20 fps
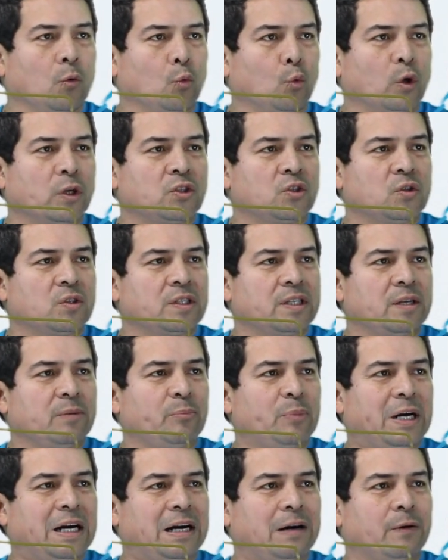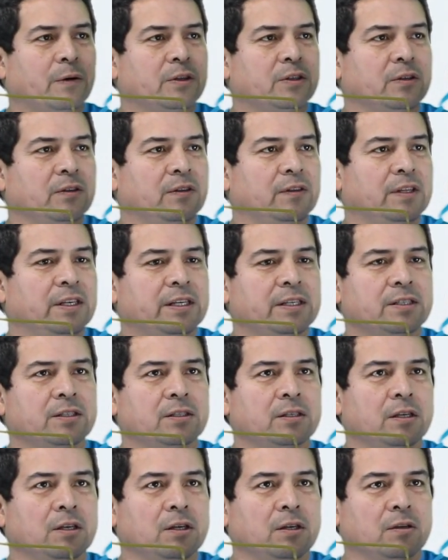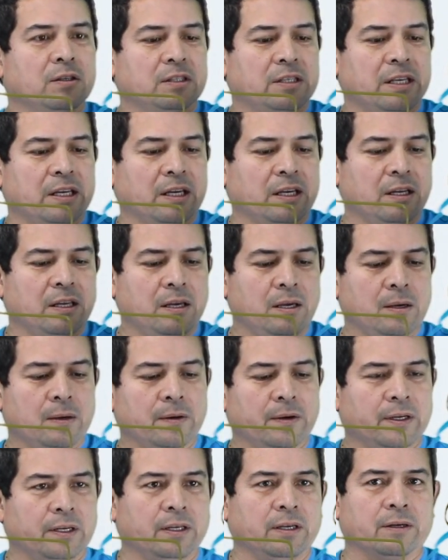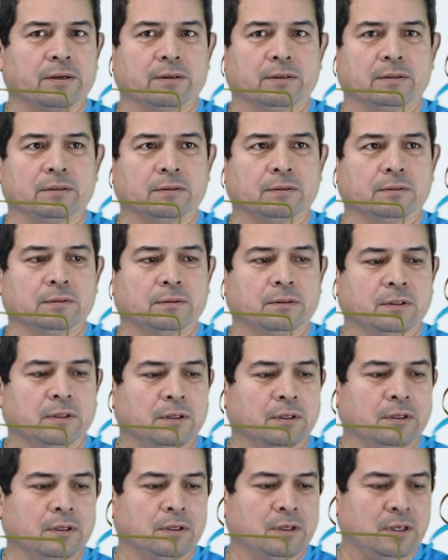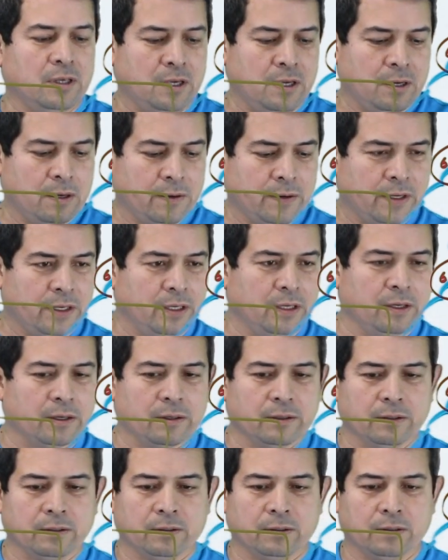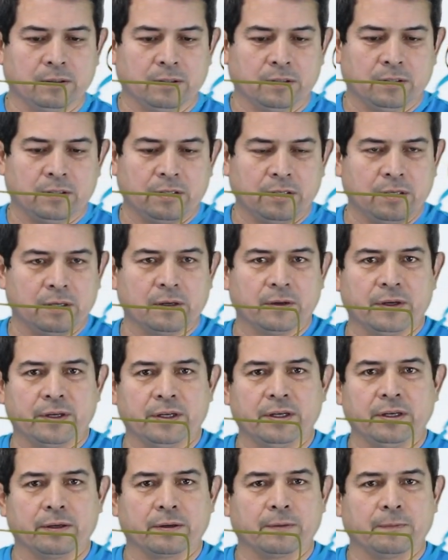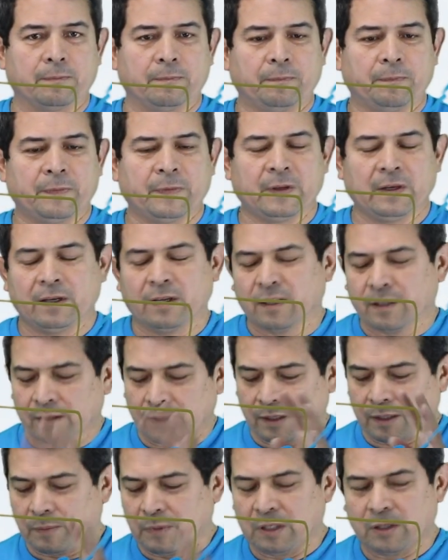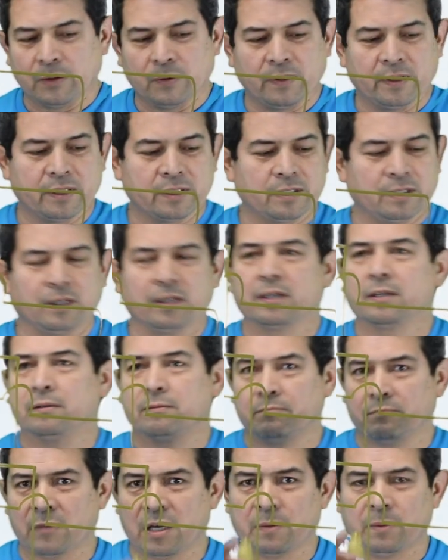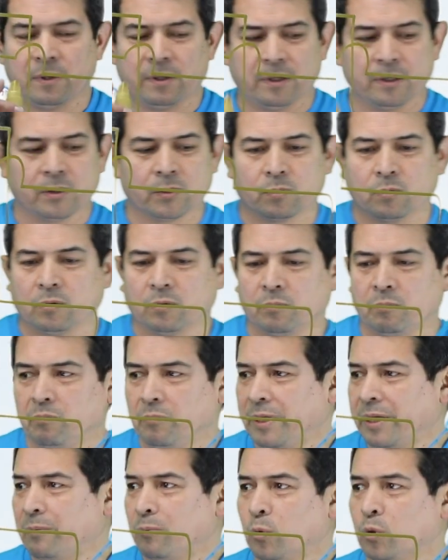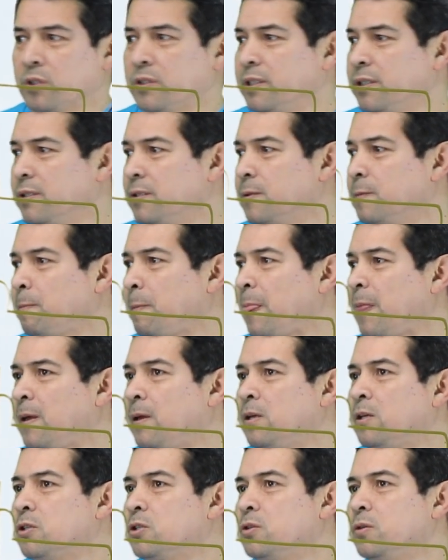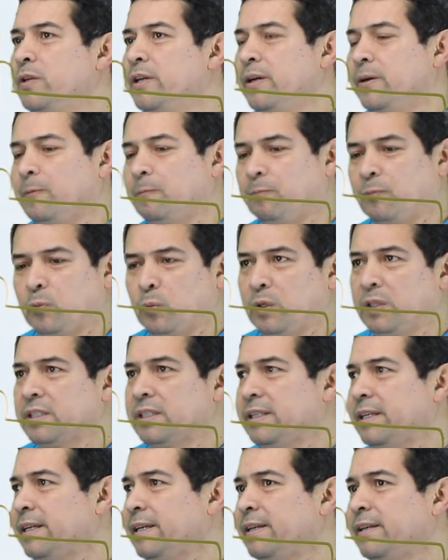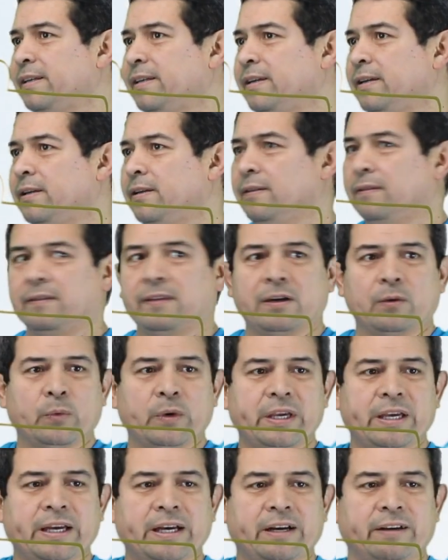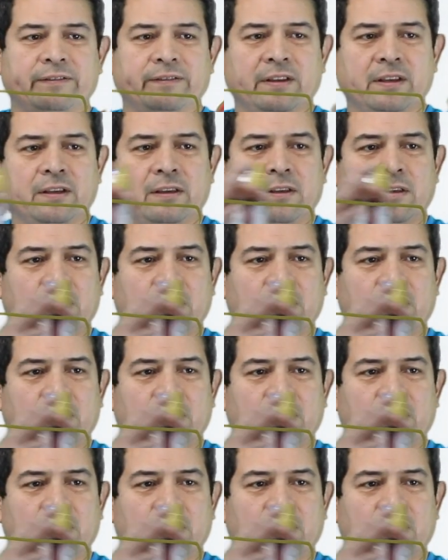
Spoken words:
once you send power to this, sending it here and here, here and here, here and here. Let me do this and maybe this will make more sense. So now, we said that we have